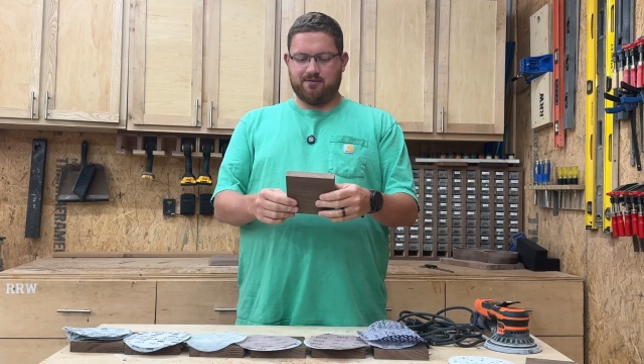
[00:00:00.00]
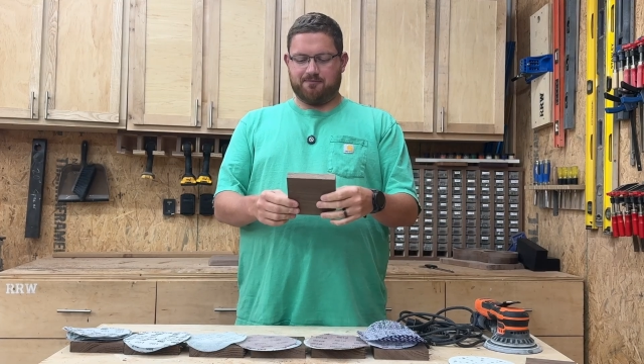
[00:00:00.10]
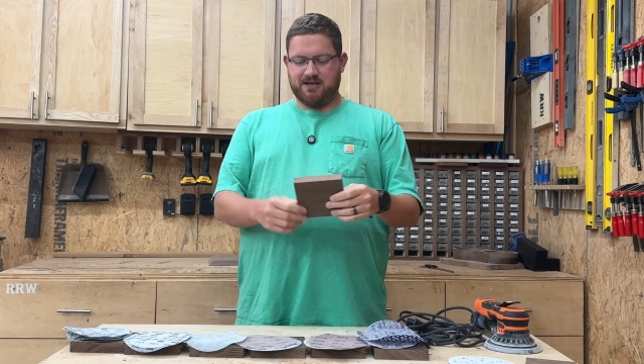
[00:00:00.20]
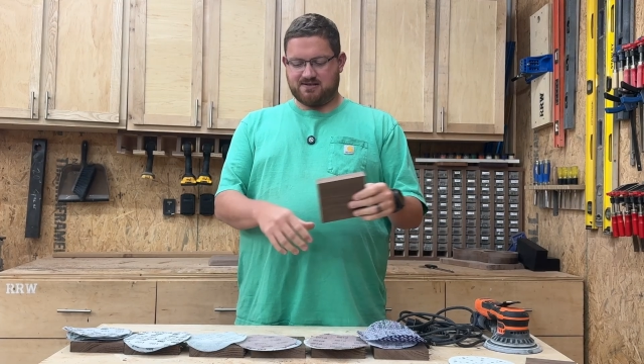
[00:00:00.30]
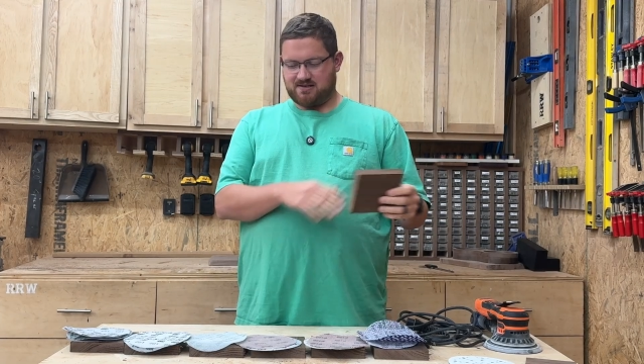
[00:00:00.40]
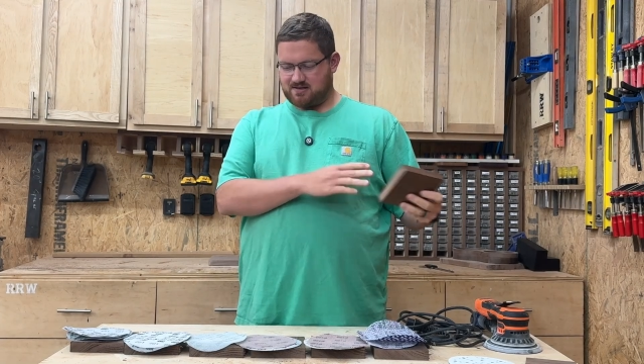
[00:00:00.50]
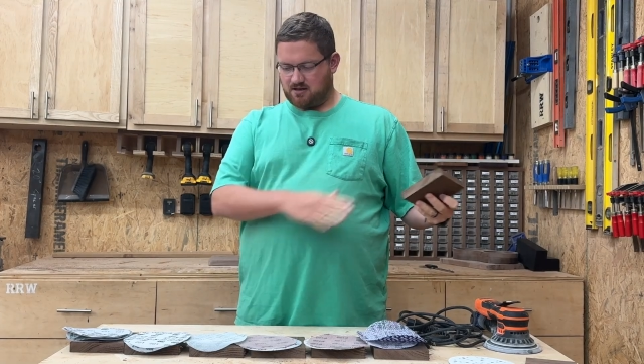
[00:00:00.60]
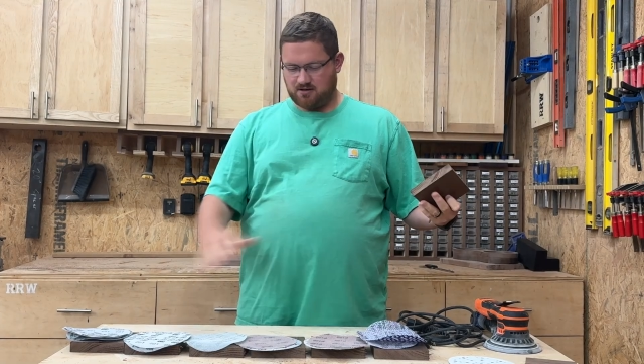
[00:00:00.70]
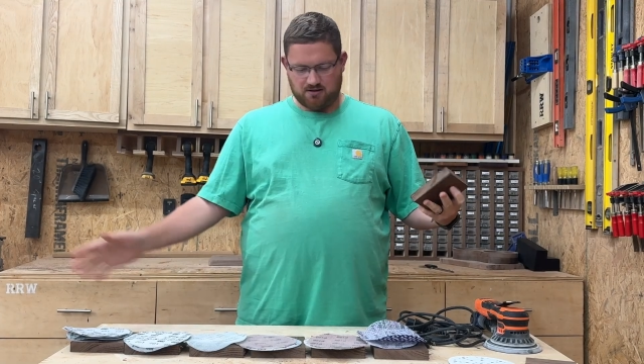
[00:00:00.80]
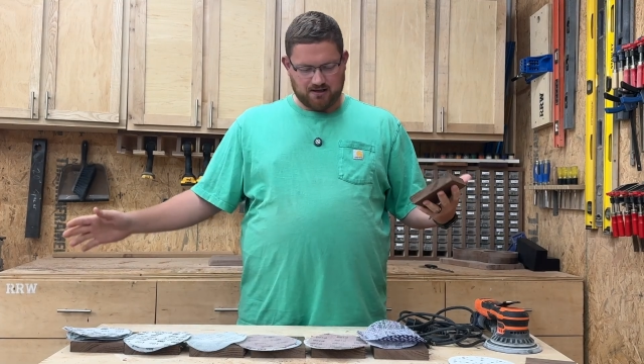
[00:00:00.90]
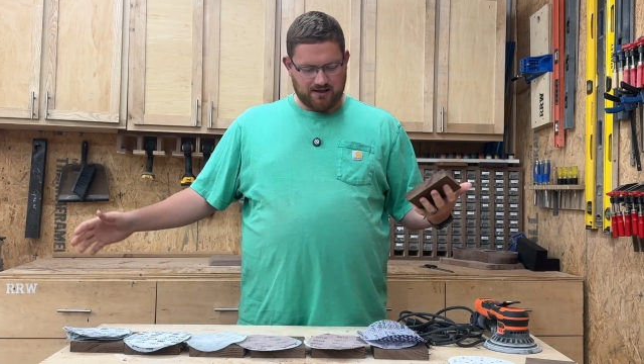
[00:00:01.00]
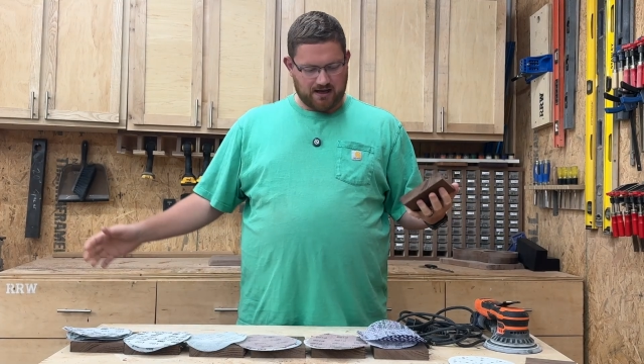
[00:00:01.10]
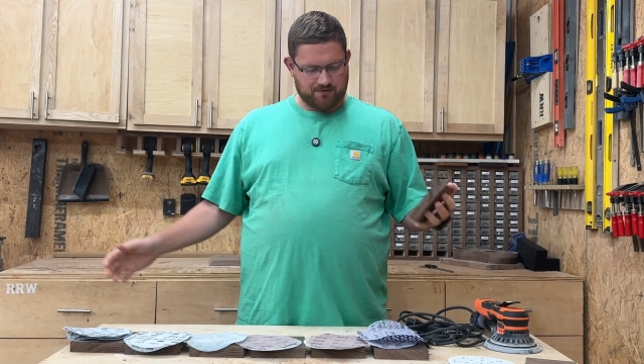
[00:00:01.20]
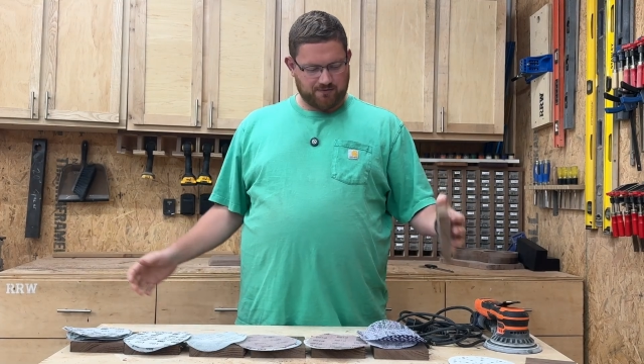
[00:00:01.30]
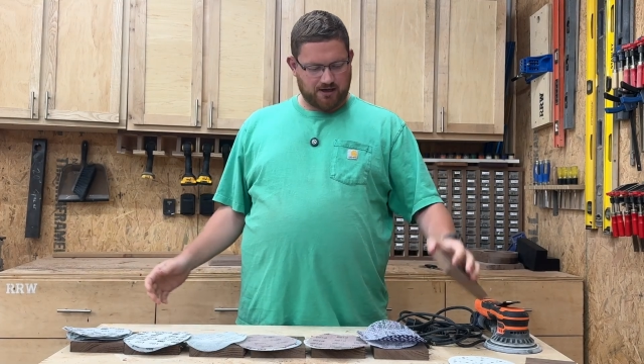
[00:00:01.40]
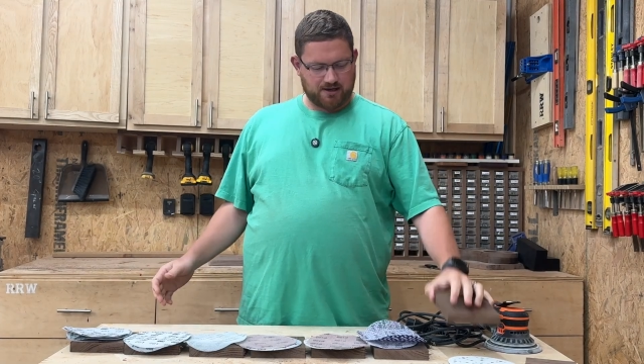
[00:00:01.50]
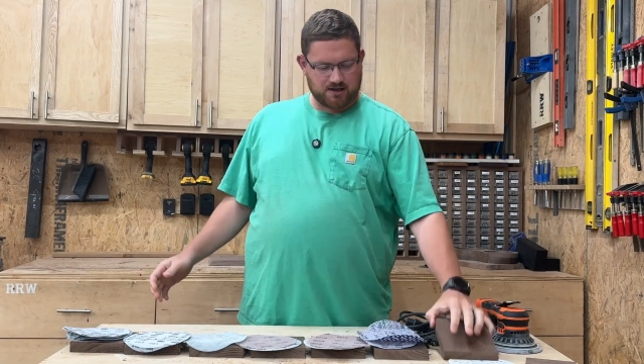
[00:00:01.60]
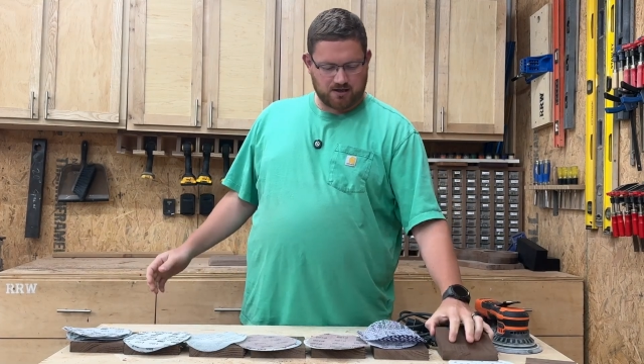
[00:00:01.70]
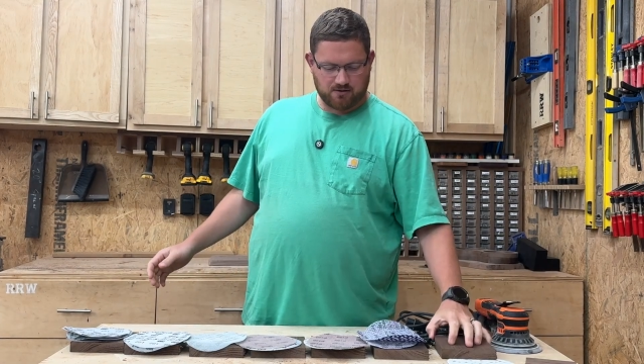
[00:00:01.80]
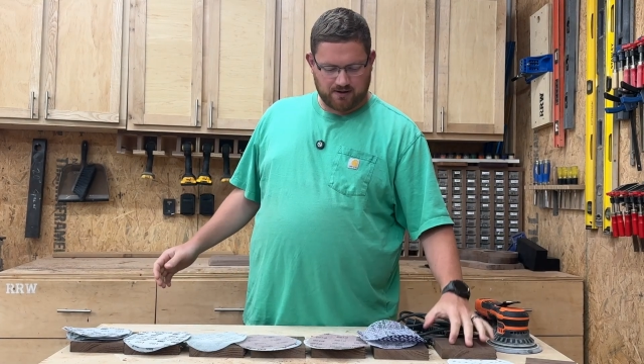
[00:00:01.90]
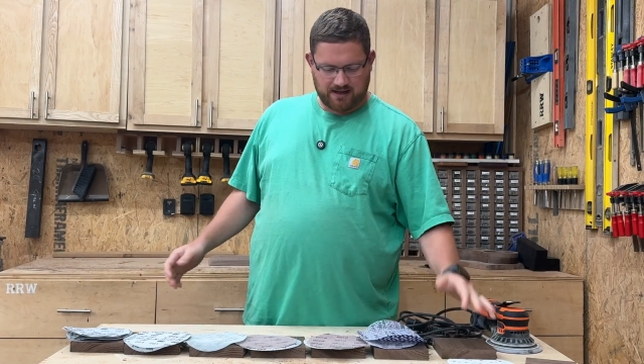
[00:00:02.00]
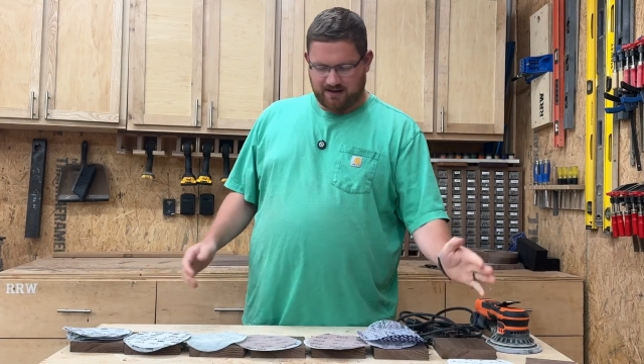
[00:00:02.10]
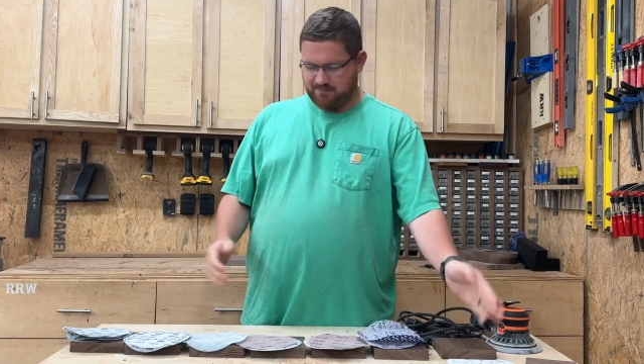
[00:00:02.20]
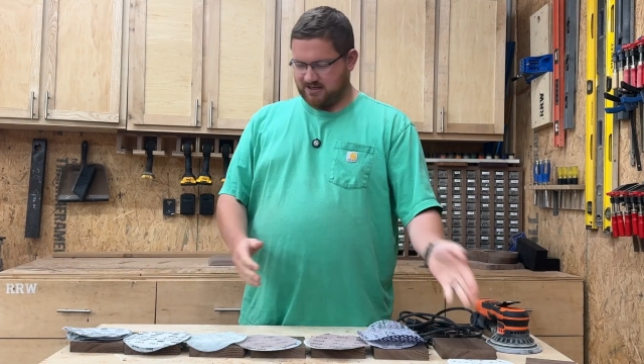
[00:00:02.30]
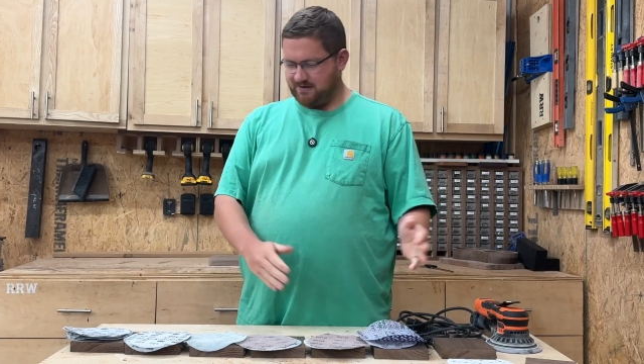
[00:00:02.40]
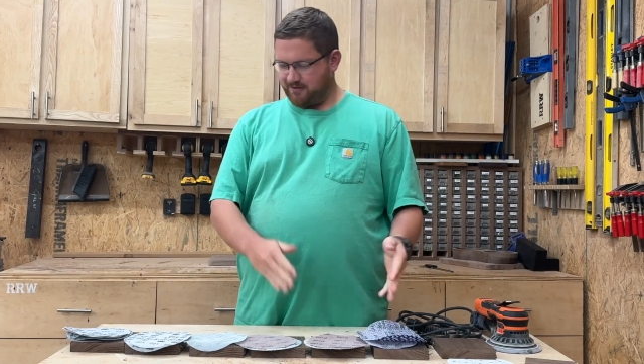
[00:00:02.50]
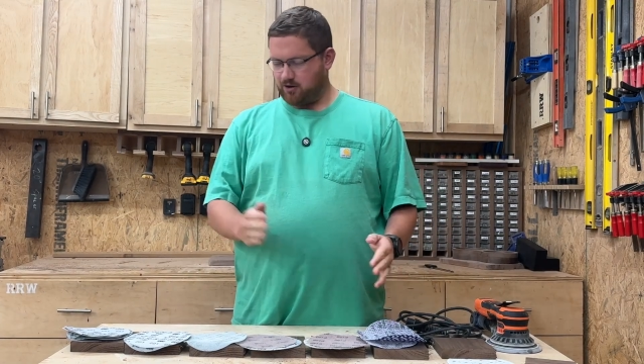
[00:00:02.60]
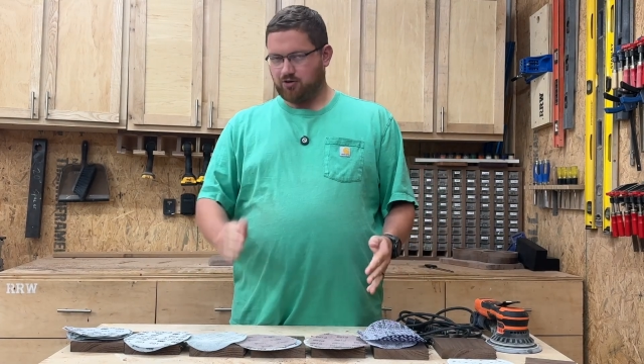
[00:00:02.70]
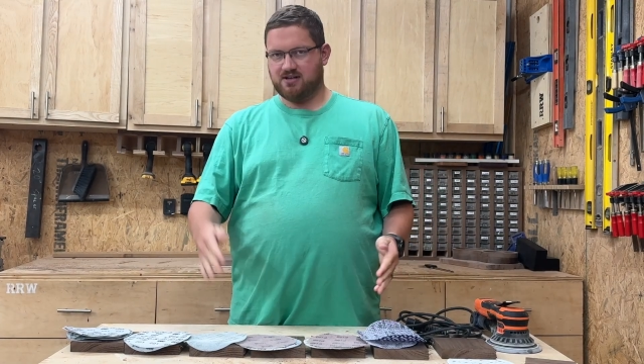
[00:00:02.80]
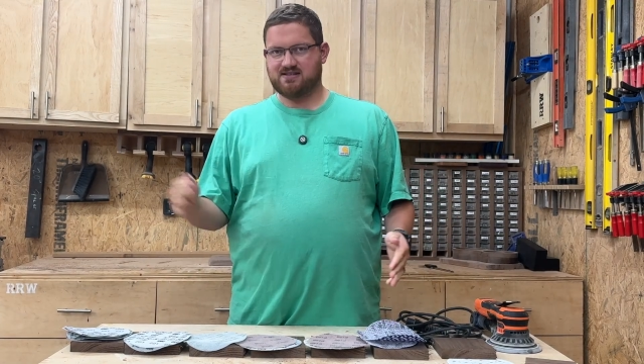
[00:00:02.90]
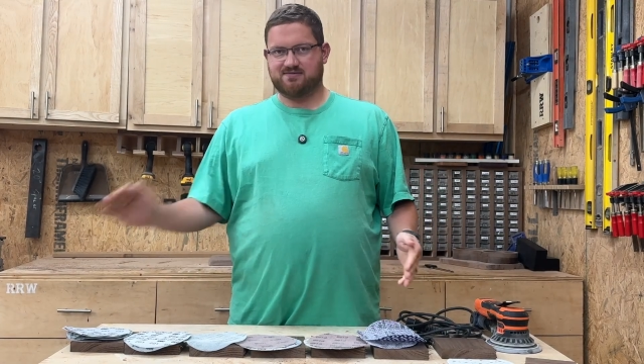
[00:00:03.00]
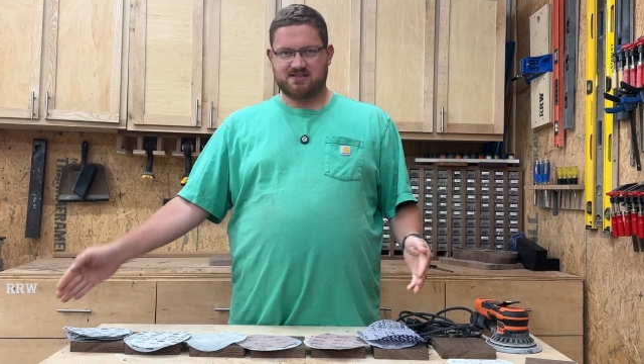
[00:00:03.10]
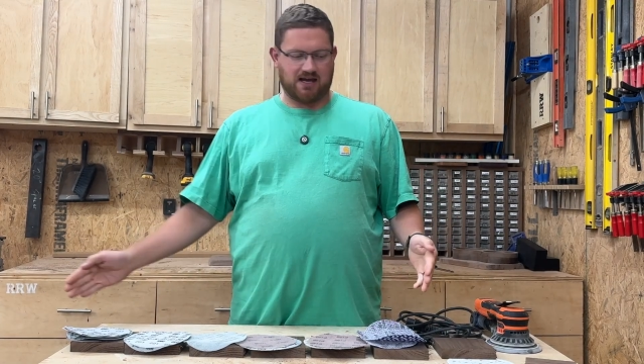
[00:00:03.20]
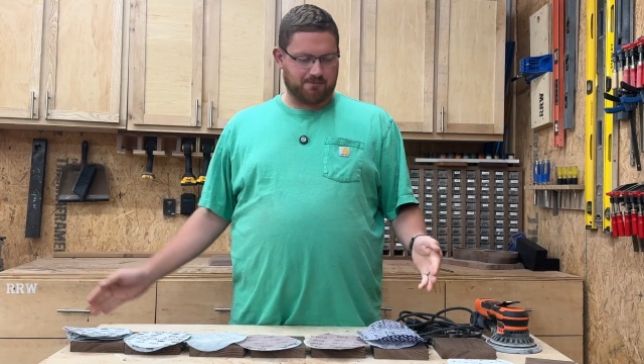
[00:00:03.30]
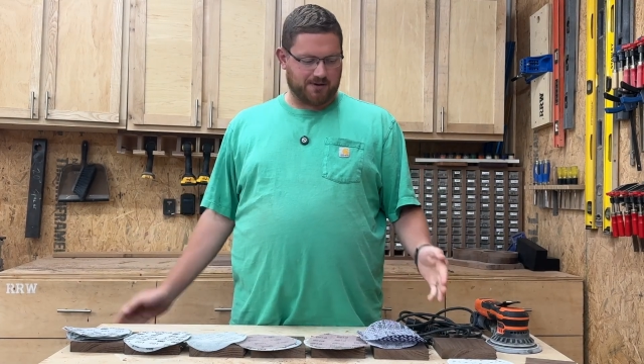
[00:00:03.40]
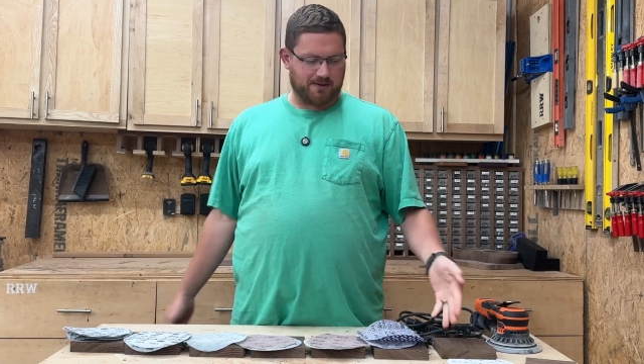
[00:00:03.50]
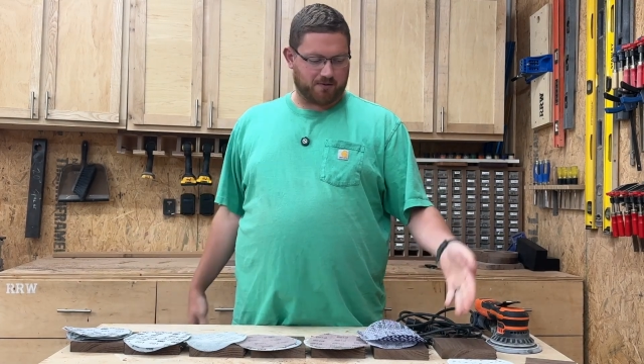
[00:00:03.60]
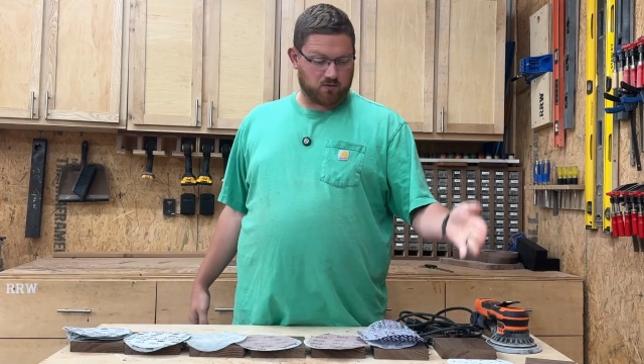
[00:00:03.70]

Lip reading: pieces all laid out ready to go, and I have my different grits of sandpaper.